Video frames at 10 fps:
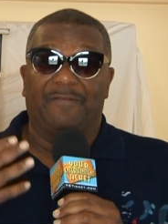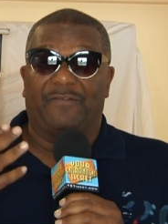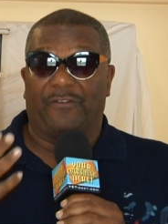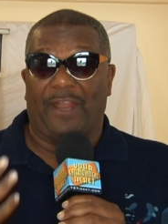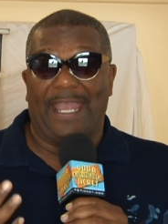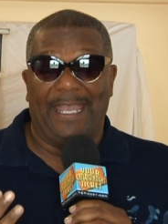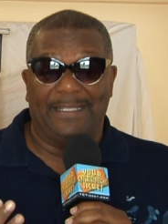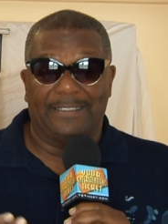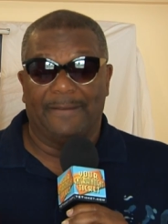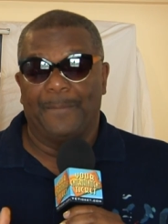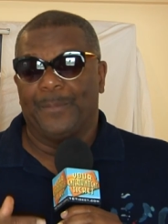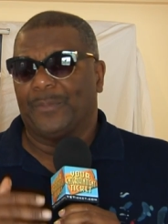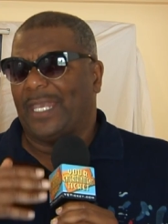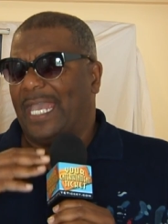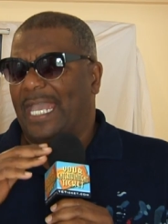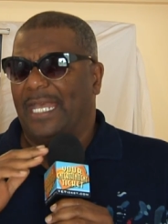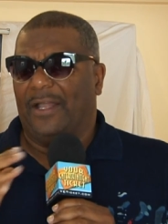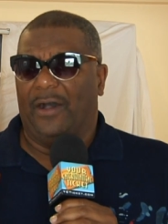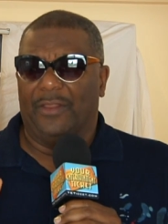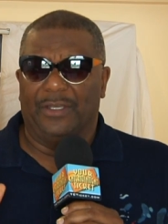in France and
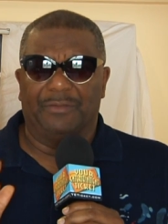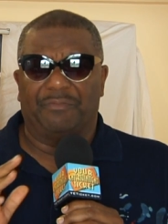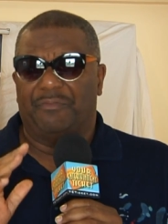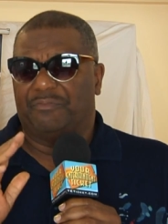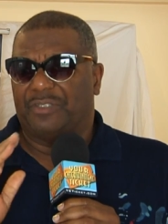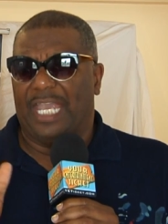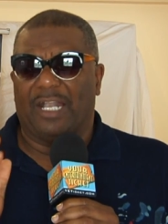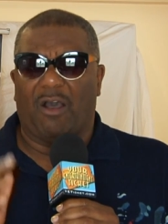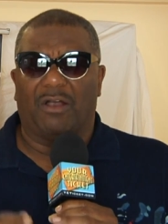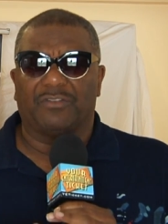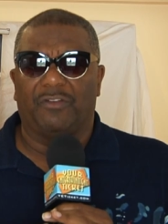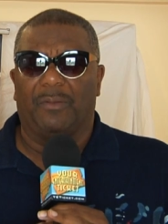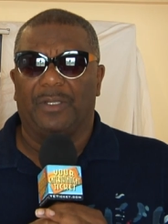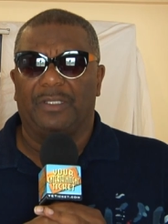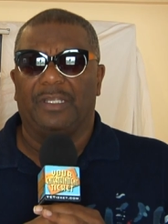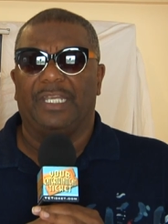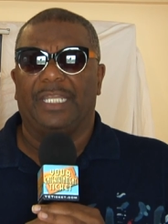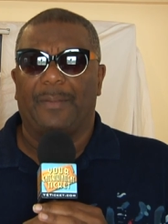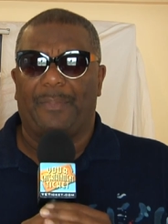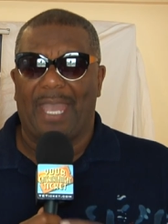other takeoffs from it
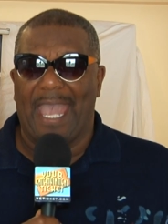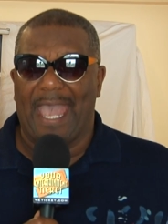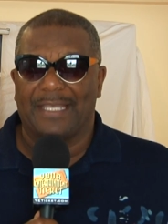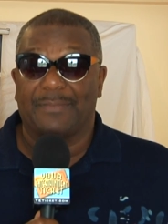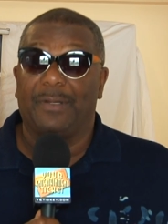in the past.